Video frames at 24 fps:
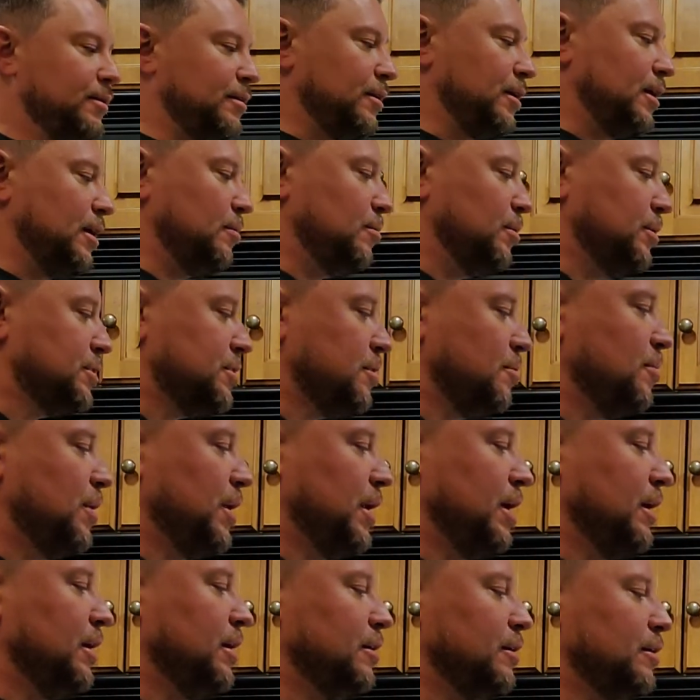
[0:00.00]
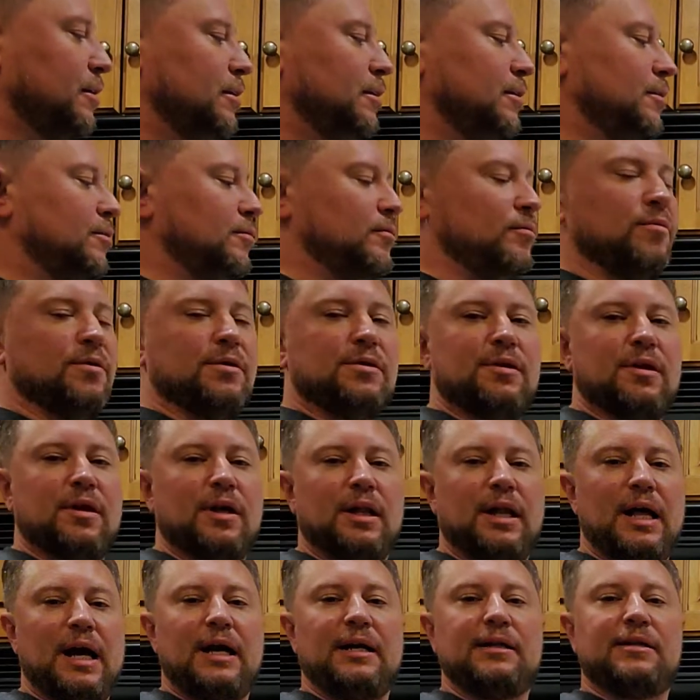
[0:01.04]
Okay, but somebody with a
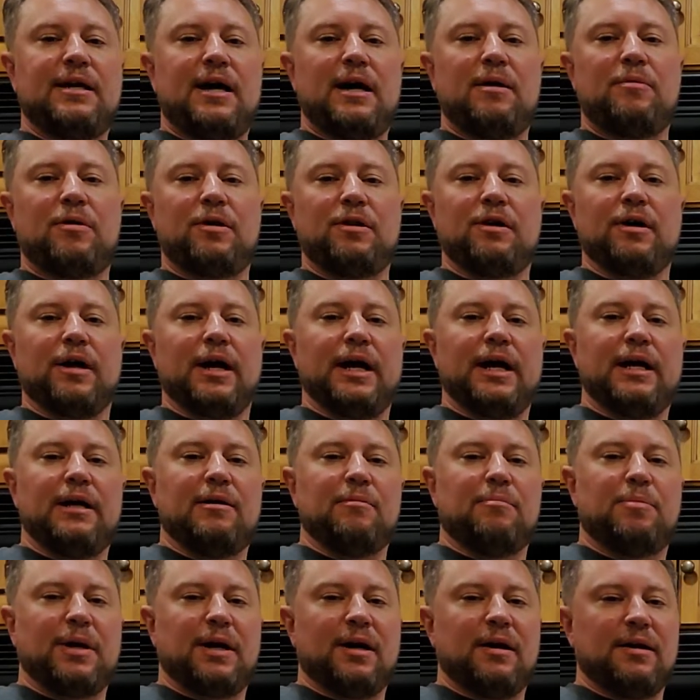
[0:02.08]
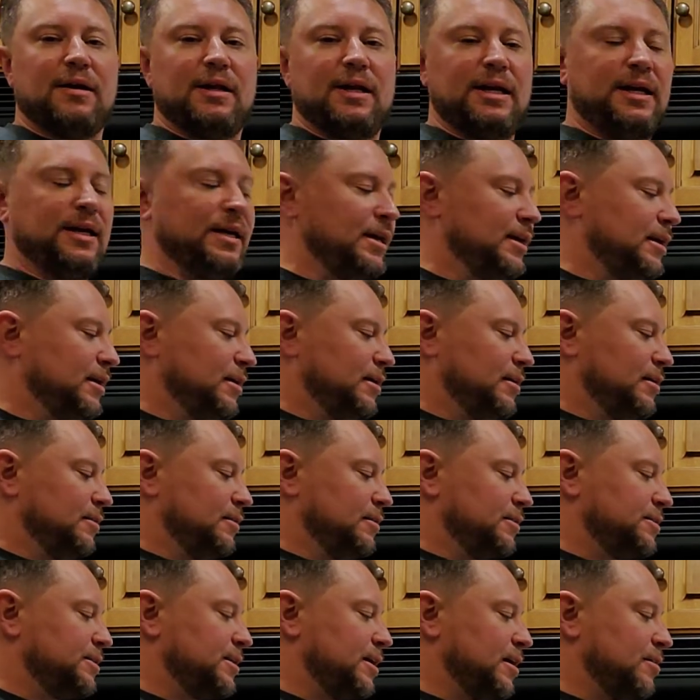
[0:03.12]
lot of time on their hand apparently
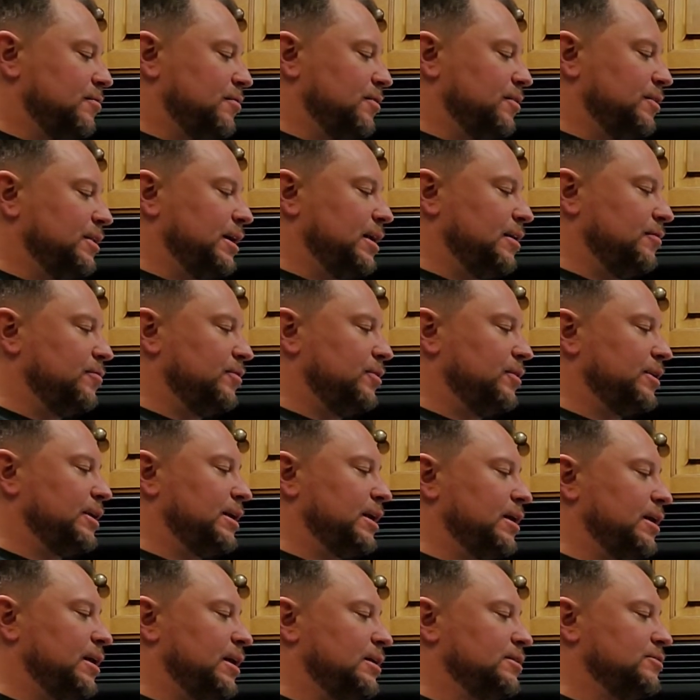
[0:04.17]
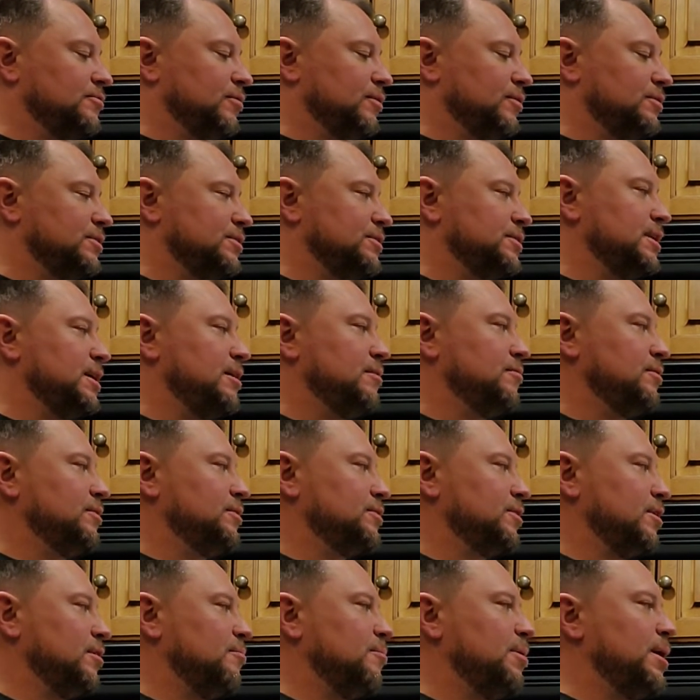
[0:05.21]
discovered that if you look at odds versus evens
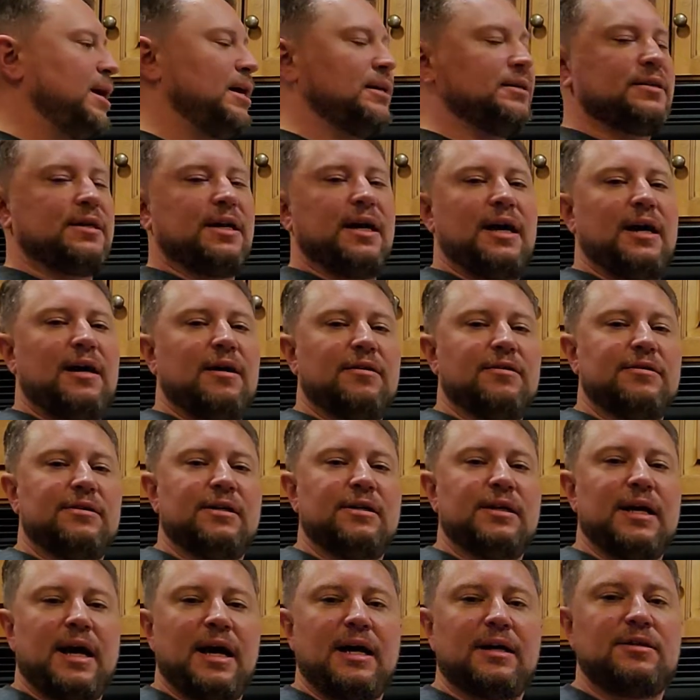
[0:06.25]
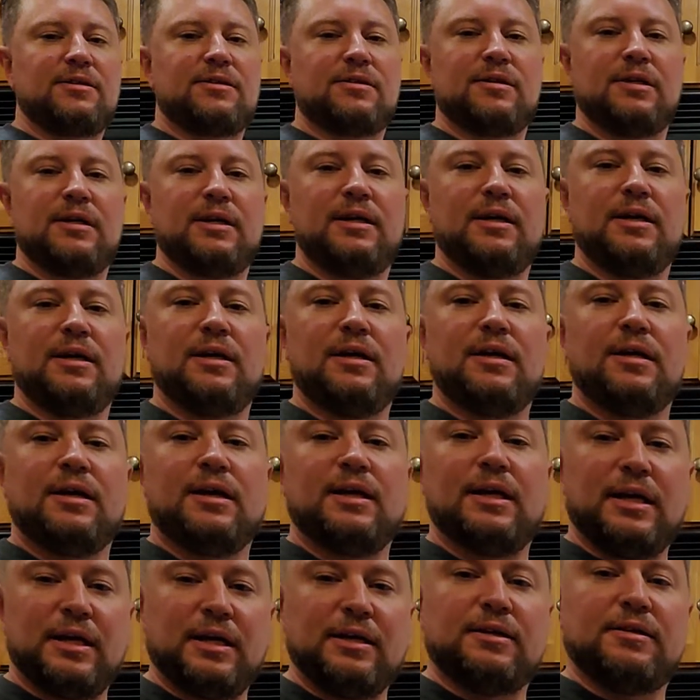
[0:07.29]
on Pascal's, it actually
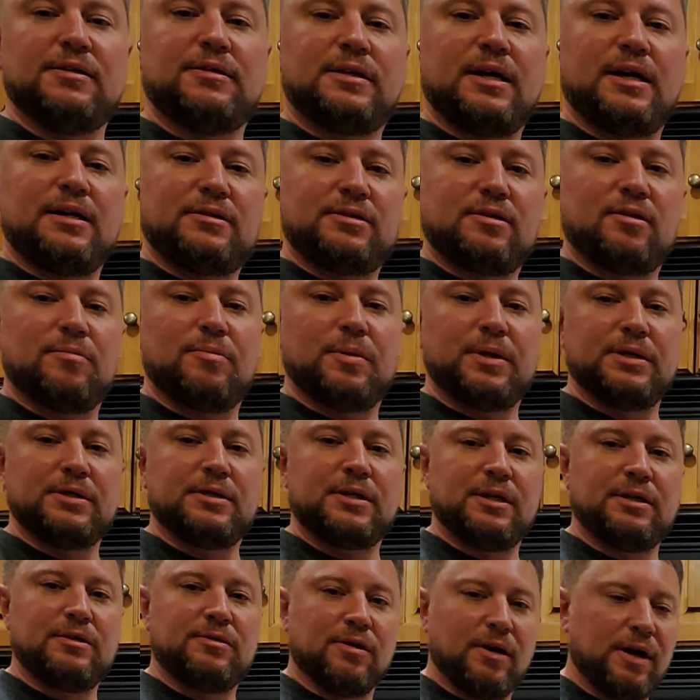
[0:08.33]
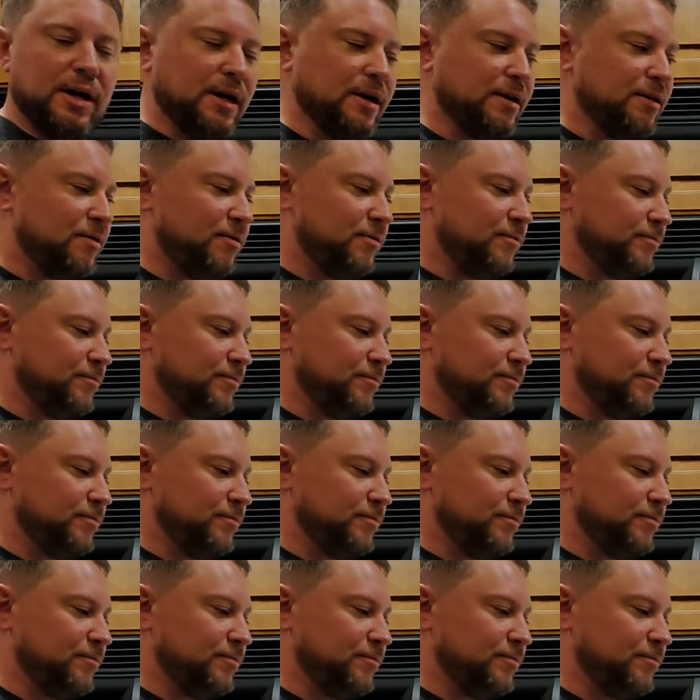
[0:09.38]
is a Sierpinski triangle.